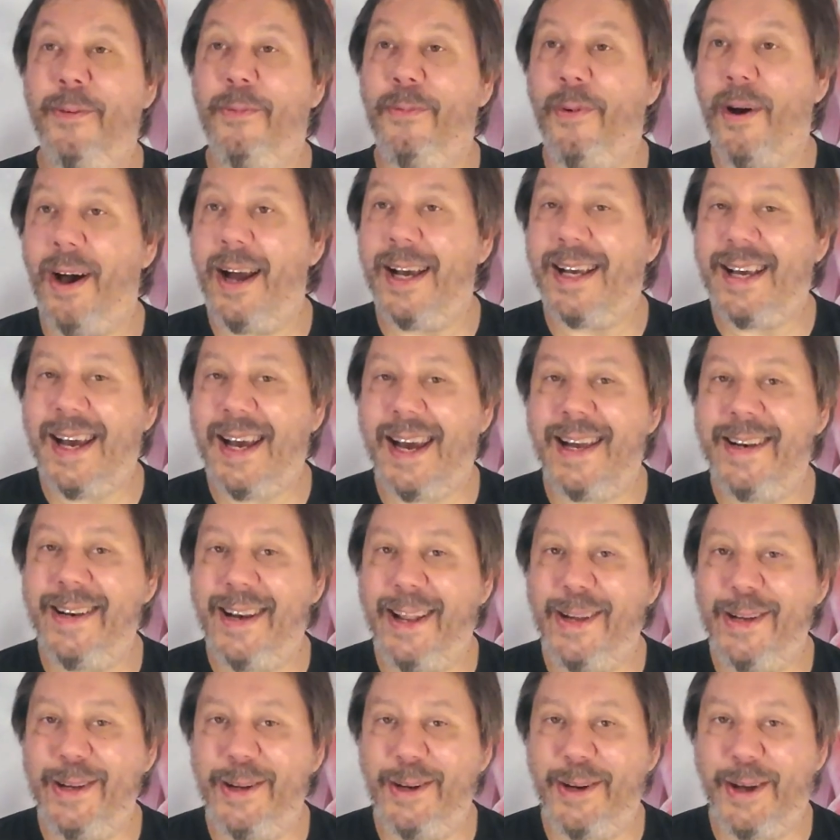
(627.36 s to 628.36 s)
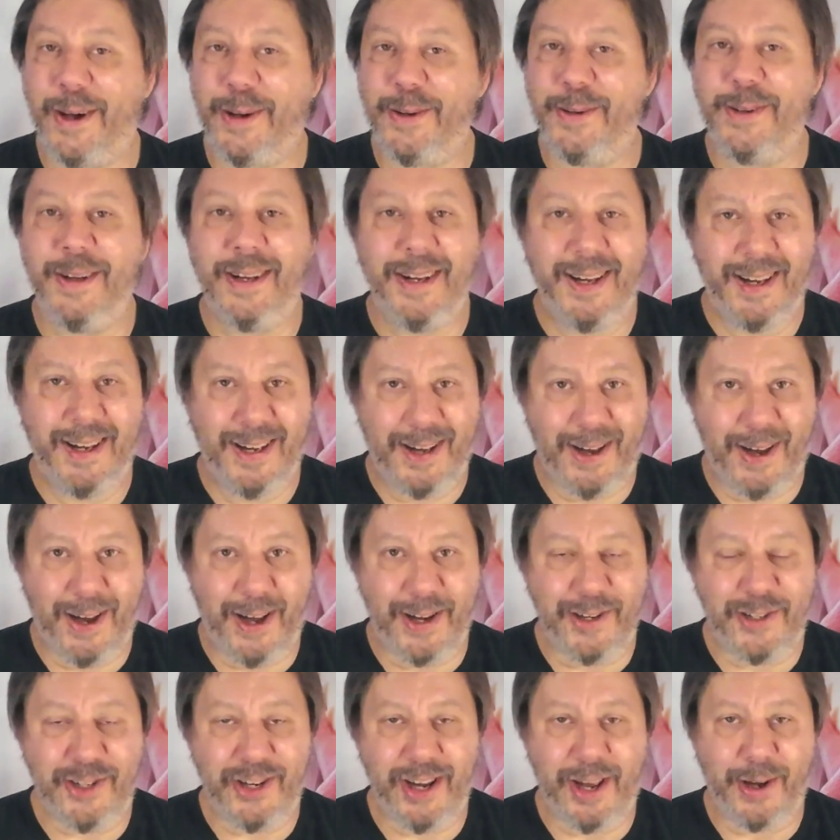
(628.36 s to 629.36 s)
what I can let you know,
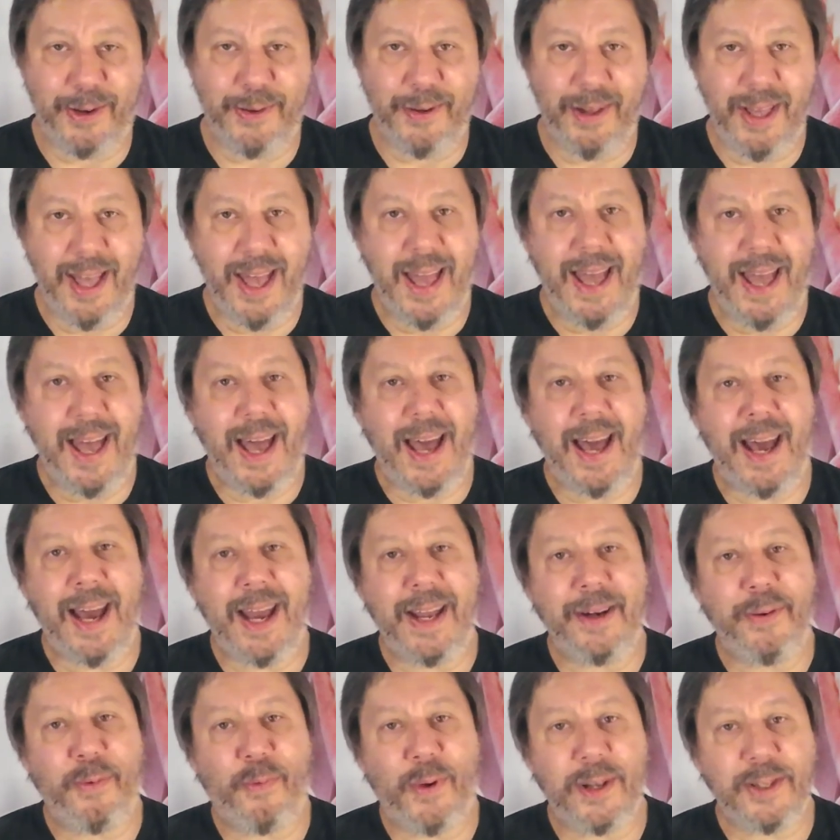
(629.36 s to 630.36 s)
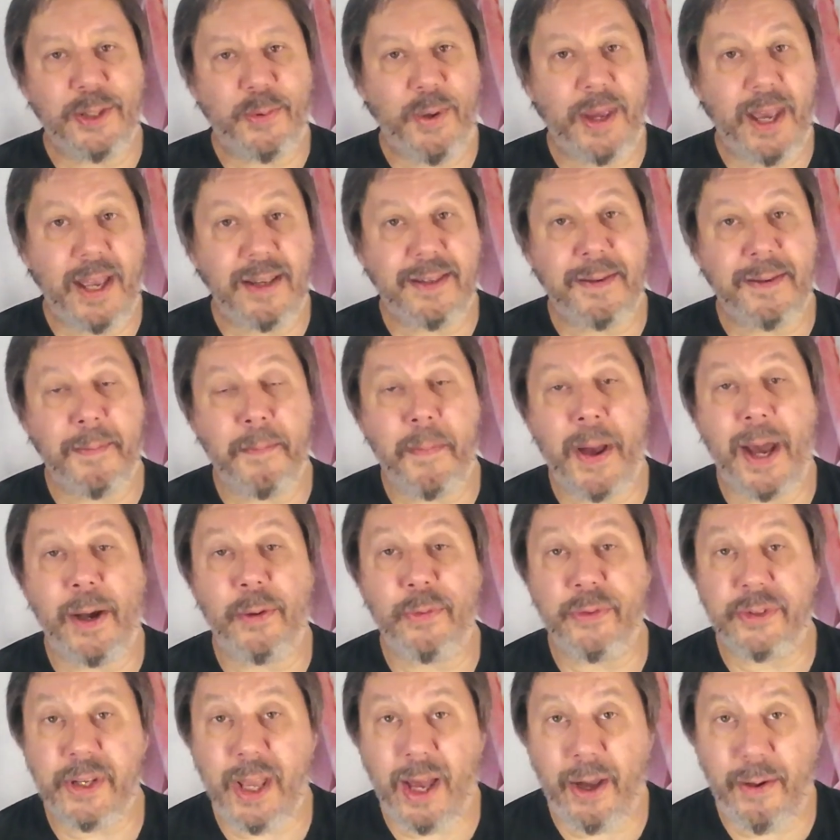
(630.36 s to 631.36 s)
I shall. And once we get some
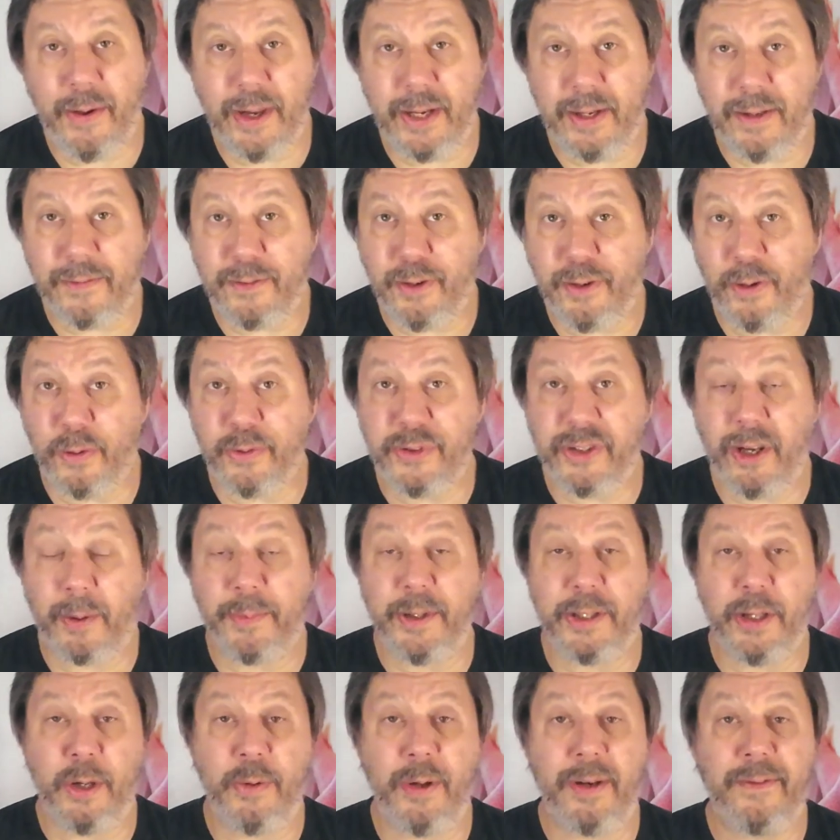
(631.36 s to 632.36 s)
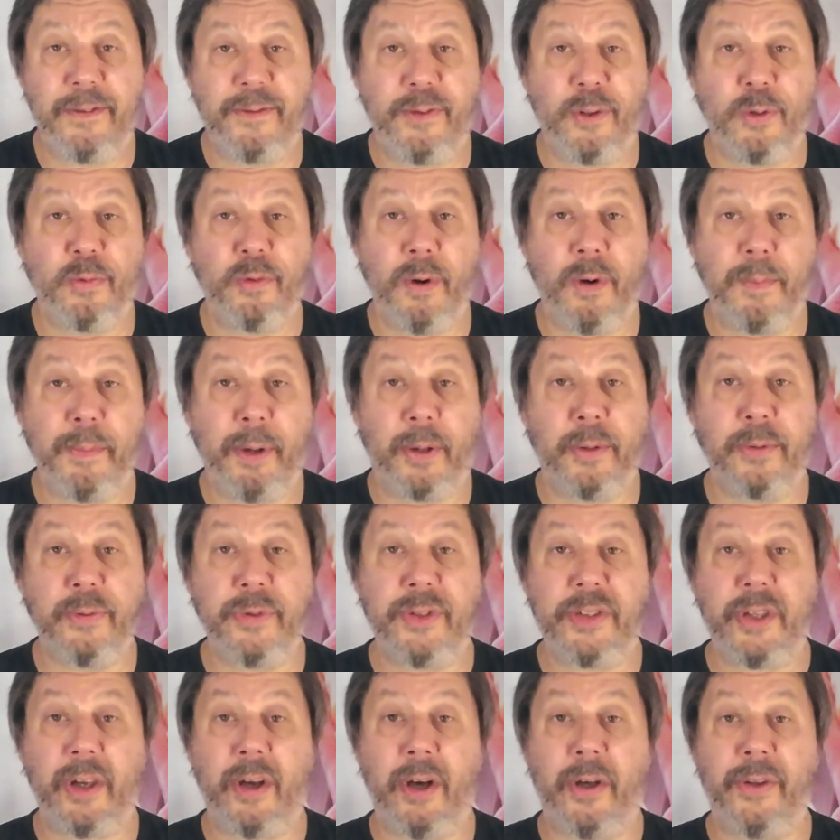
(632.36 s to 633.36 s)
battles going, of course I'll be doing full
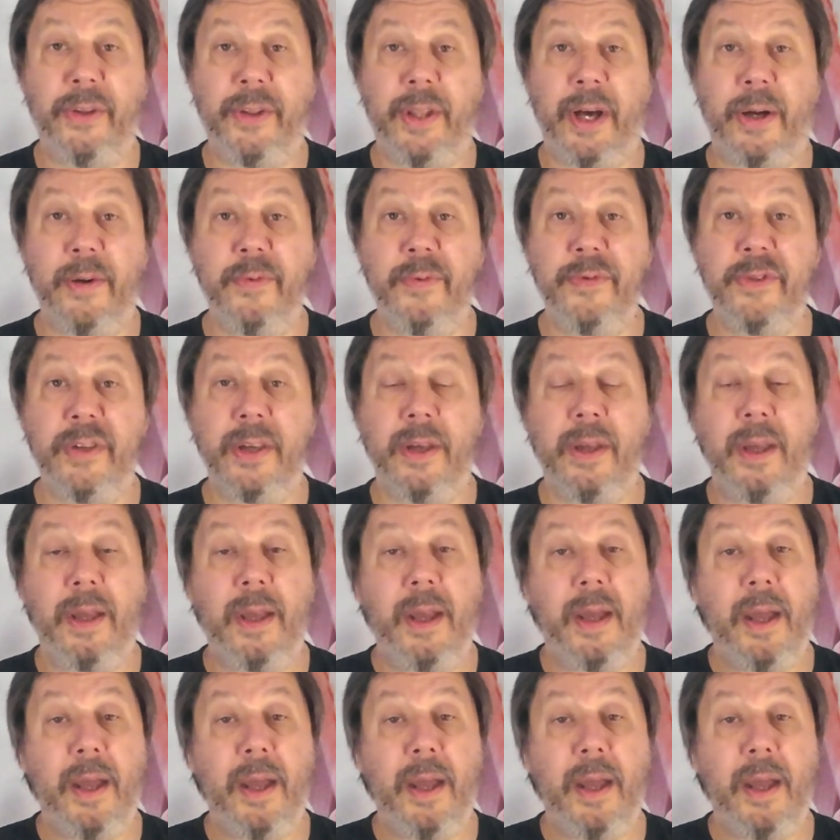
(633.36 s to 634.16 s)
reports on those.